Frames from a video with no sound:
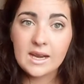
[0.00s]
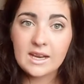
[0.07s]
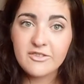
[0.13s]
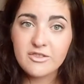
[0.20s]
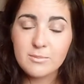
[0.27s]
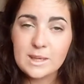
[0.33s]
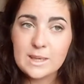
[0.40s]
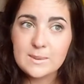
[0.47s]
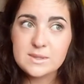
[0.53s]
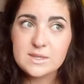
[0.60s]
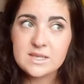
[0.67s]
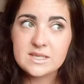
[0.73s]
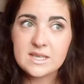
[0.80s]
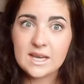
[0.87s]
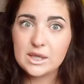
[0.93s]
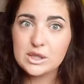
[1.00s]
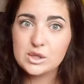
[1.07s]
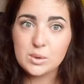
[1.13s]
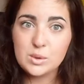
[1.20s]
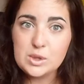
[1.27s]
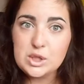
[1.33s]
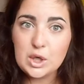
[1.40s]
And everybody was just like
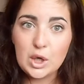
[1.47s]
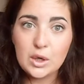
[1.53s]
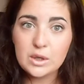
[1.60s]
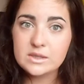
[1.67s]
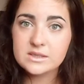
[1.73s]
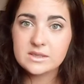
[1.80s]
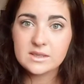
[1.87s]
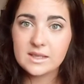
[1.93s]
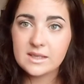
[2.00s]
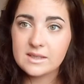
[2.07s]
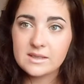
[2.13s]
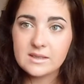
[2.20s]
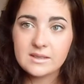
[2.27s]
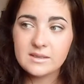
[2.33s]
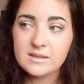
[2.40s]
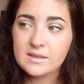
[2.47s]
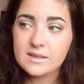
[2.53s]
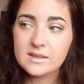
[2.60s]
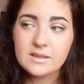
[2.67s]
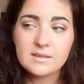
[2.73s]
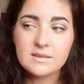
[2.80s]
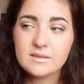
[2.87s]
so shocked, and
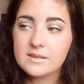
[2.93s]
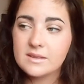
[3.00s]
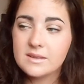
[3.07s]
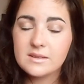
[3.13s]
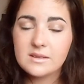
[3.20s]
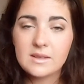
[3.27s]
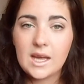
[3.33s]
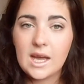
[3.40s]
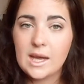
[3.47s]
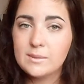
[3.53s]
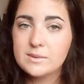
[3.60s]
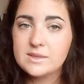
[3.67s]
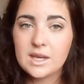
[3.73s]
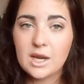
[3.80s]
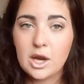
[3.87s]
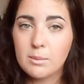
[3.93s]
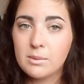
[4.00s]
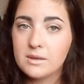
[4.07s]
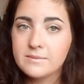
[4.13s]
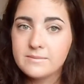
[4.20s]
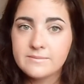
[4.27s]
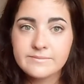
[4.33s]
it was
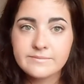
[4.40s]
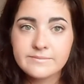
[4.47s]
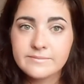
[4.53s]
terrible.